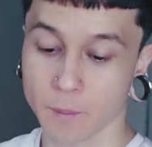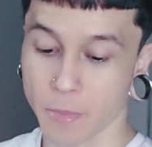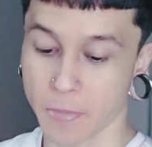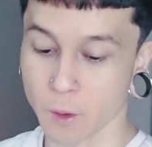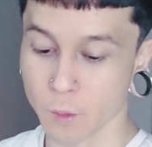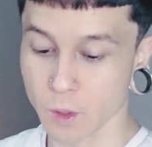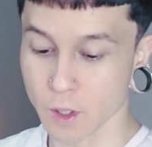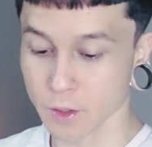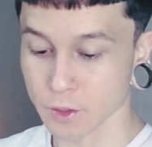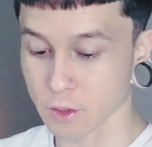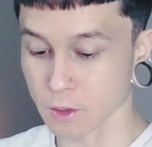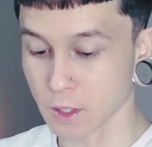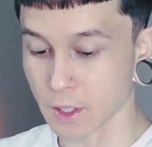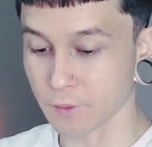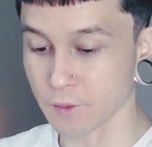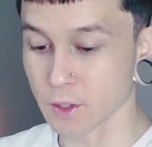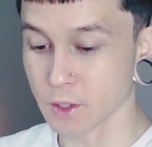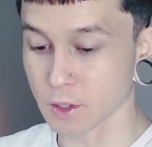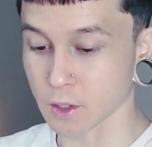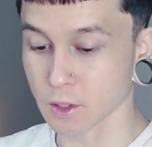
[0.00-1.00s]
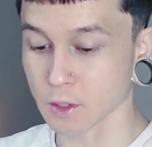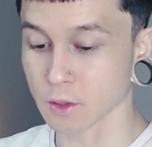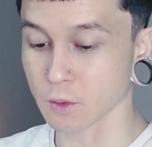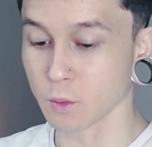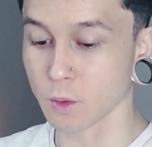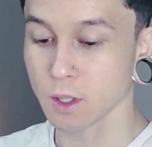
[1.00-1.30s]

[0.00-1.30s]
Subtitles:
And we also have the Six of